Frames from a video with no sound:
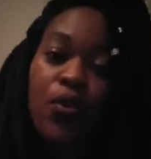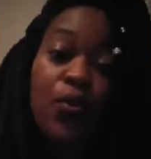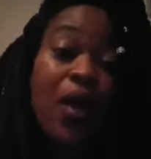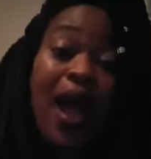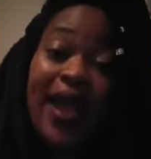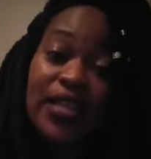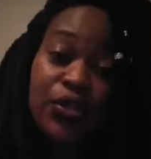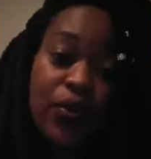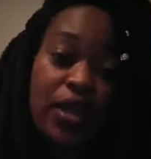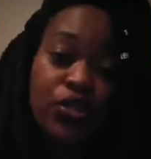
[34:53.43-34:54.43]
who God
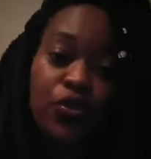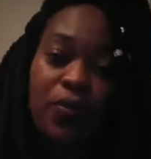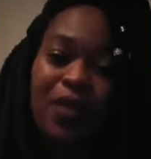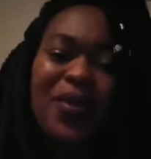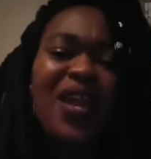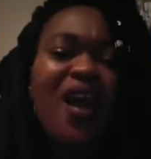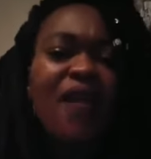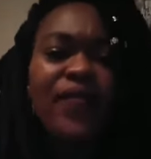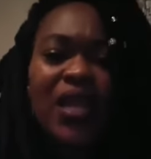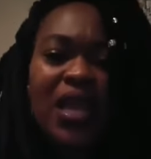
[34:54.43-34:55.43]
has created you to be. Be
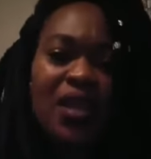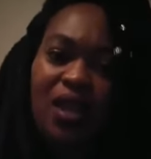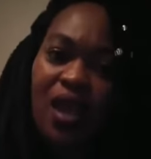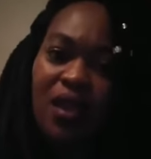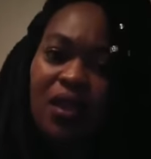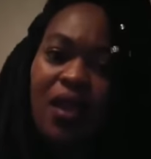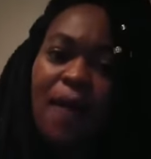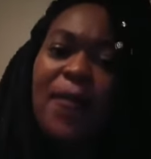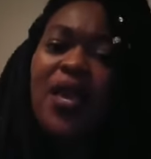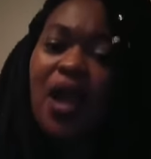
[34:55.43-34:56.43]
confident in that.
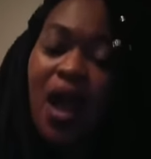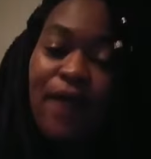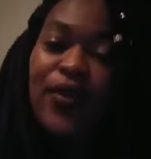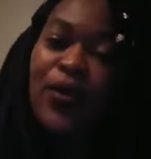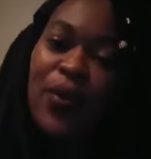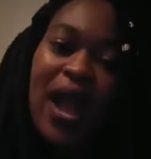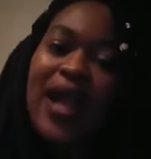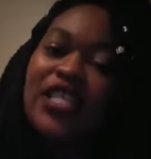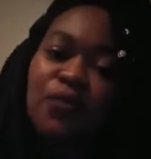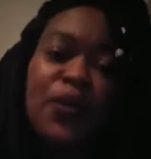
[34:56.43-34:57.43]
Be confident when
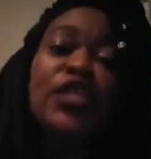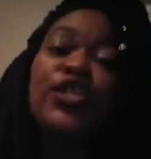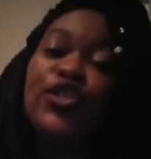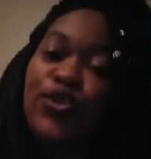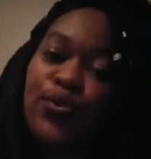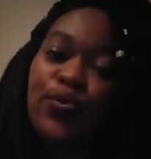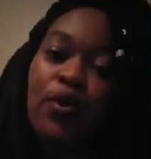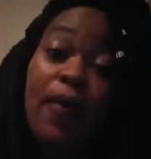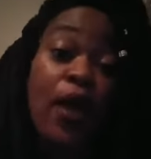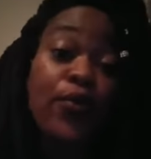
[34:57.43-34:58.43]
God speaks to
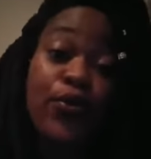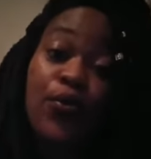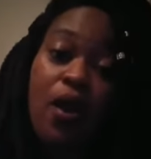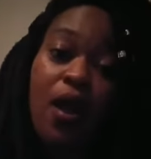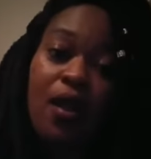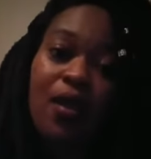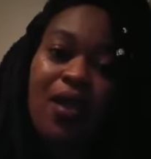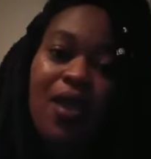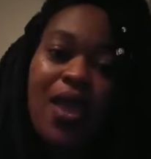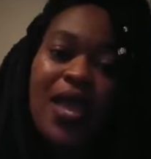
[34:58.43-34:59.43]
you about who you are
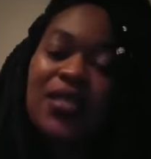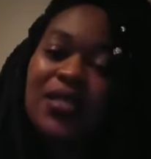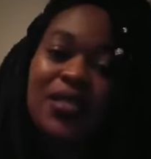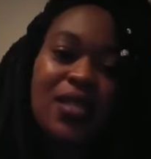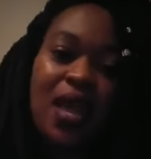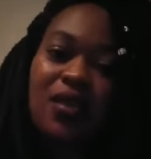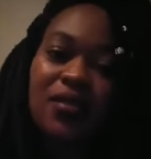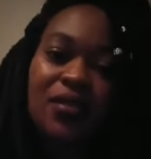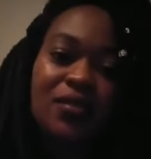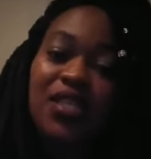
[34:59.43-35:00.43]
and
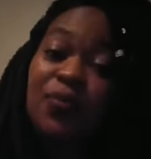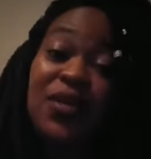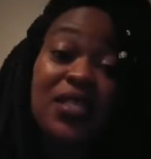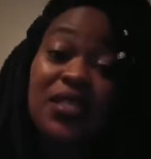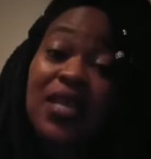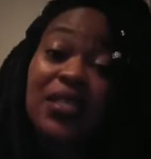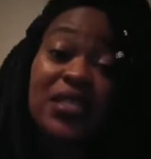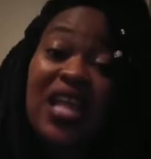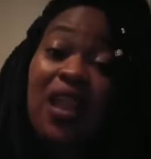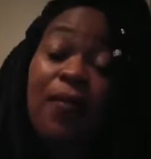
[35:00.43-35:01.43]
success. To me, success
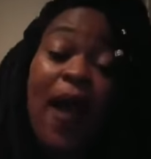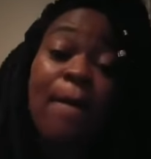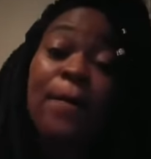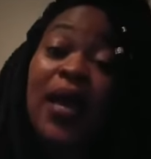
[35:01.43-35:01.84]
is not about